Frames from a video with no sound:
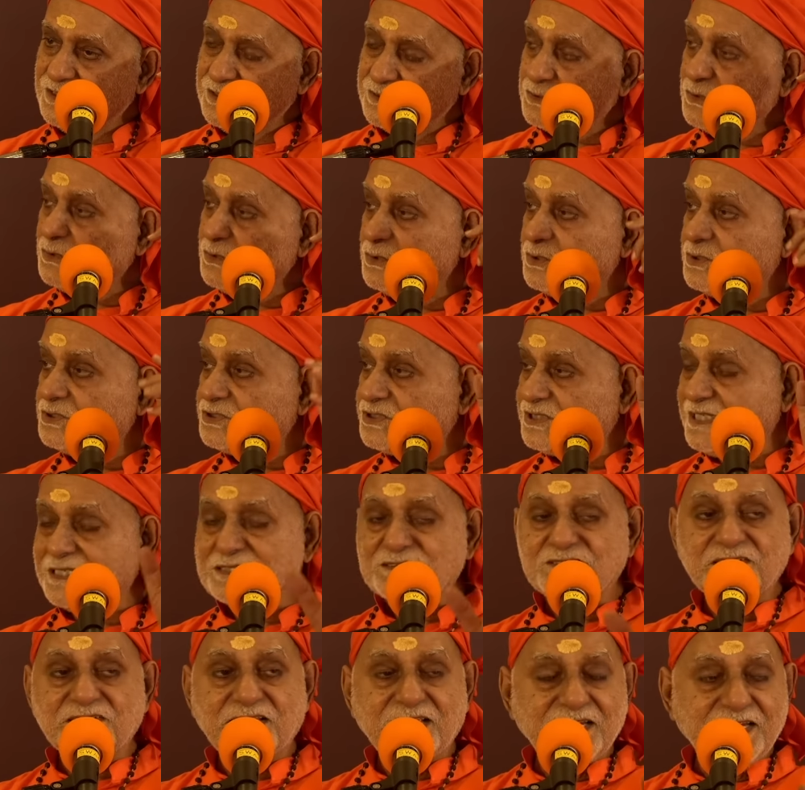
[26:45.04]
So
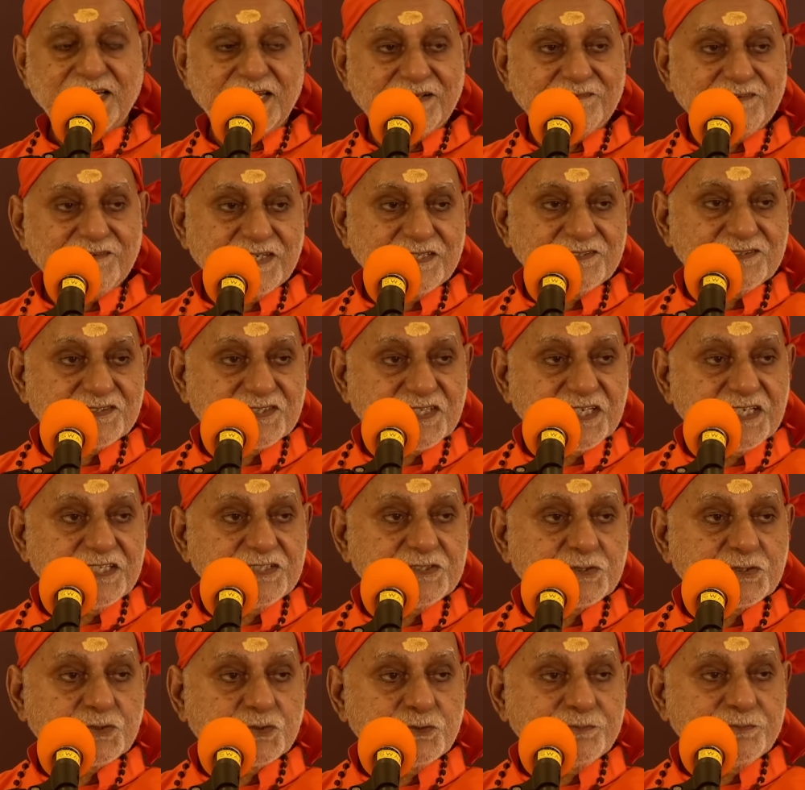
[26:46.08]
sat can never
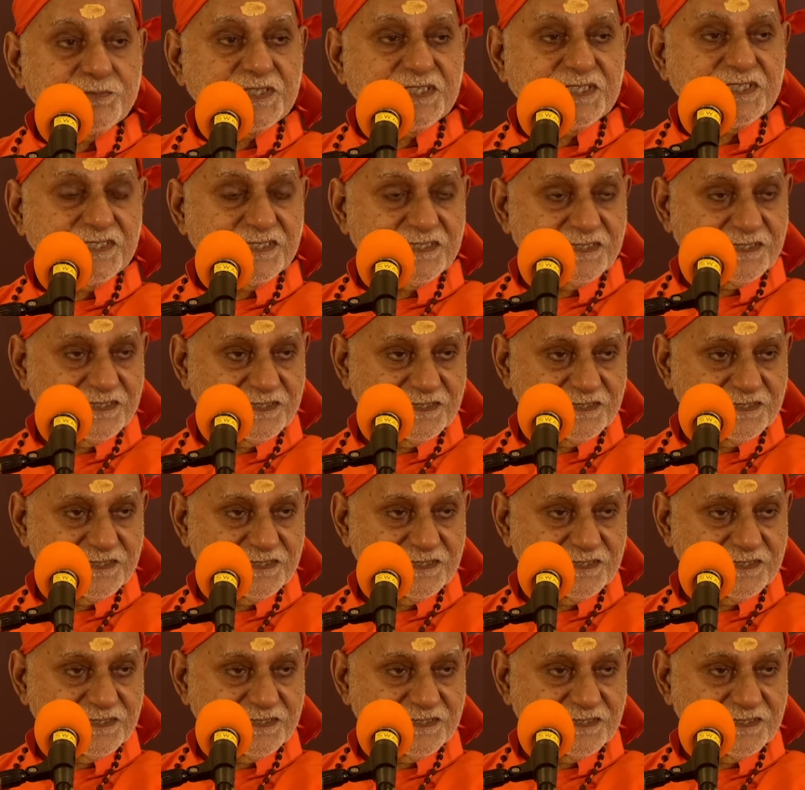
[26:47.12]
cease to be.